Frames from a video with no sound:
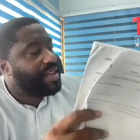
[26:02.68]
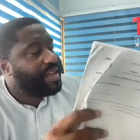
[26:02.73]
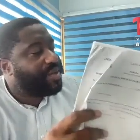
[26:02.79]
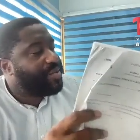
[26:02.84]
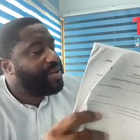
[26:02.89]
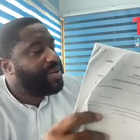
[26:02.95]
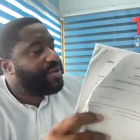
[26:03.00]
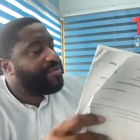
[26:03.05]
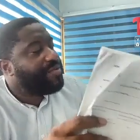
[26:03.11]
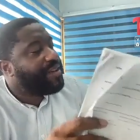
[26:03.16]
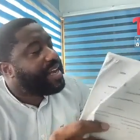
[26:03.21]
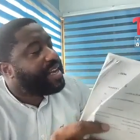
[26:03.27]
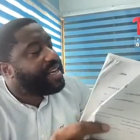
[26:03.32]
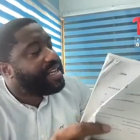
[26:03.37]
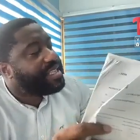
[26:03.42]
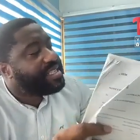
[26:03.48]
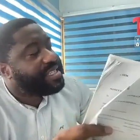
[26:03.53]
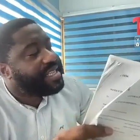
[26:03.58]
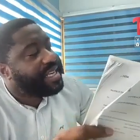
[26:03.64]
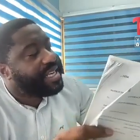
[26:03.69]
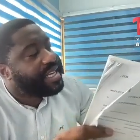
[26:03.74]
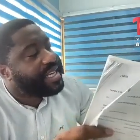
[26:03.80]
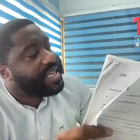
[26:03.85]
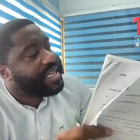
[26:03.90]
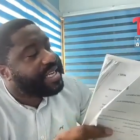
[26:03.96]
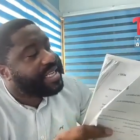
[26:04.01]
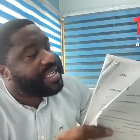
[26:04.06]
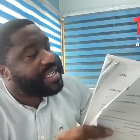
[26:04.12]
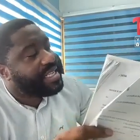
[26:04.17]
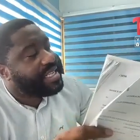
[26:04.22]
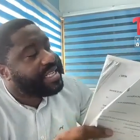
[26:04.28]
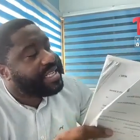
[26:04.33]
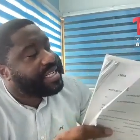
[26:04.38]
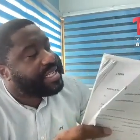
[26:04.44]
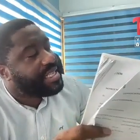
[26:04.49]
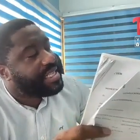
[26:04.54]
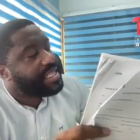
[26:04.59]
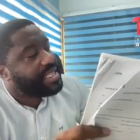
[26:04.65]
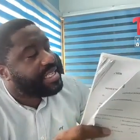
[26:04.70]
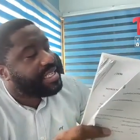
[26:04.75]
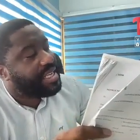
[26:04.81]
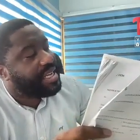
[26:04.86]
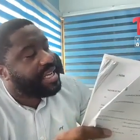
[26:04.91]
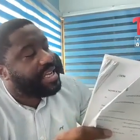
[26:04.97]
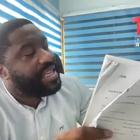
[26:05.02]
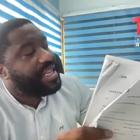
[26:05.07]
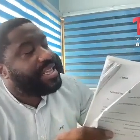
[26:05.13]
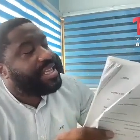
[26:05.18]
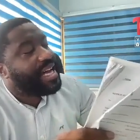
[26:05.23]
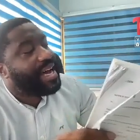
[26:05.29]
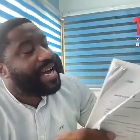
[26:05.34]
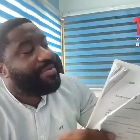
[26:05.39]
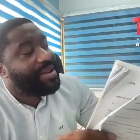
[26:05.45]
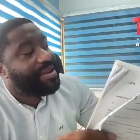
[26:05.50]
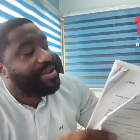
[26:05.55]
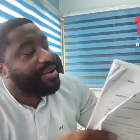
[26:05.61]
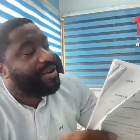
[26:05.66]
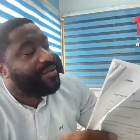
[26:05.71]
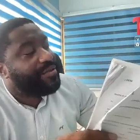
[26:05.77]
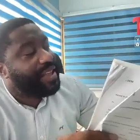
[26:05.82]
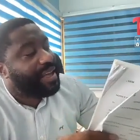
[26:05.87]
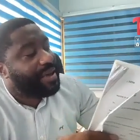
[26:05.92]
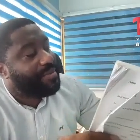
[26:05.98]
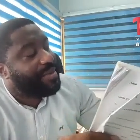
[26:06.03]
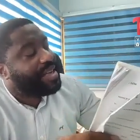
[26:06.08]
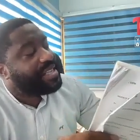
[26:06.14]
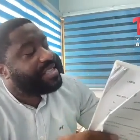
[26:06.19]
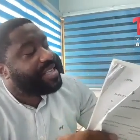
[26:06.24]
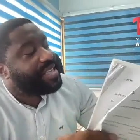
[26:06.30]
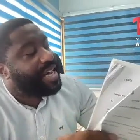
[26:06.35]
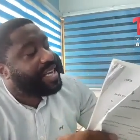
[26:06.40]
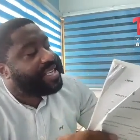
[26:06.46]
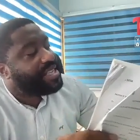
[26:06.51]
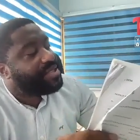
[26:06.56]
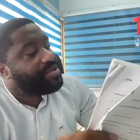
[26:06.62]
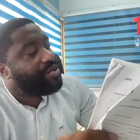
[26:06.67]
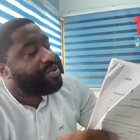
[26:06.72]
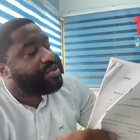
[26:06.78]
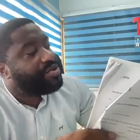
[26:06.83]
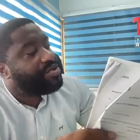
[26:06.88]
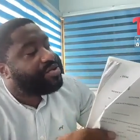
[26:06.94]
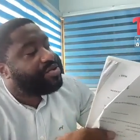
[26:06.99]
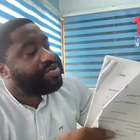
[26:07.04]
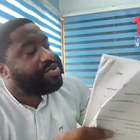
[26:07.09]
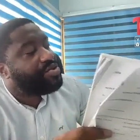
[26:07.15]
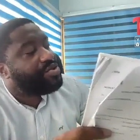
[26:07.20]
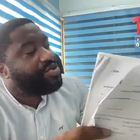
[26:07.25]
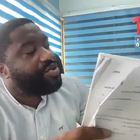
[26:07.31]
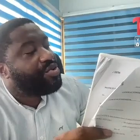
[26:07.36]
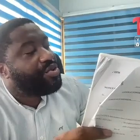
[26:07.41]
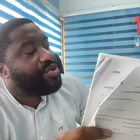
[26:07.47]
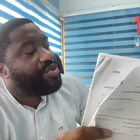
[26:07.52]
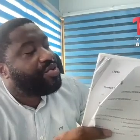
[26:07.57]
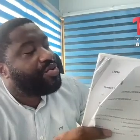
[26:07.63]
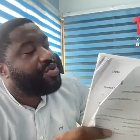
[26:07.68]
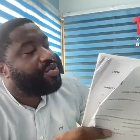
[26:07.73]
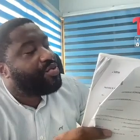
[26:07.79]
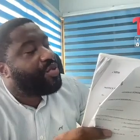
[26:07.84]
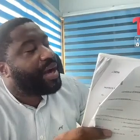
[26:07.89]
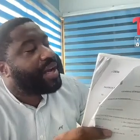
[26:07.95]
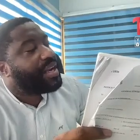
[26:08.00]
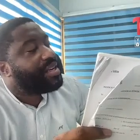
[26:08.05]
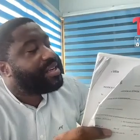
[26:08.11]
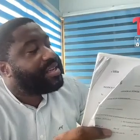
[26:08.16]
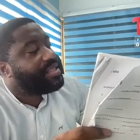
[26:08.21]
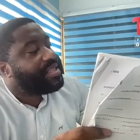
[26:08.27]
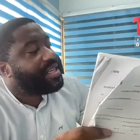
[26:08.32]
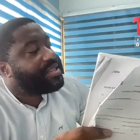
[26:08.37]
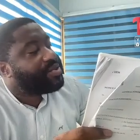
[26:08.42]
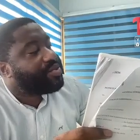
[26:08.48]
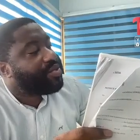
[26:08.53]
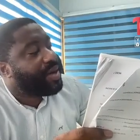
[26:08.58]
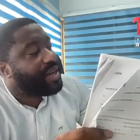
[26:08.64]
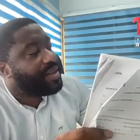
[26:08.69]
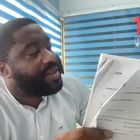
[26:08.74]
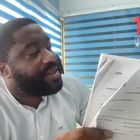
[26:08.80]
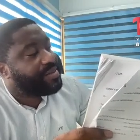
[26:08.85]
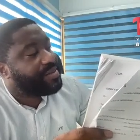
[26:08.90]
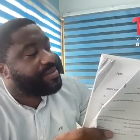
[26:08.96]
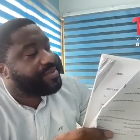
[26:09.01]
We will find it in, there are many of them, but I just want to show you one, just one.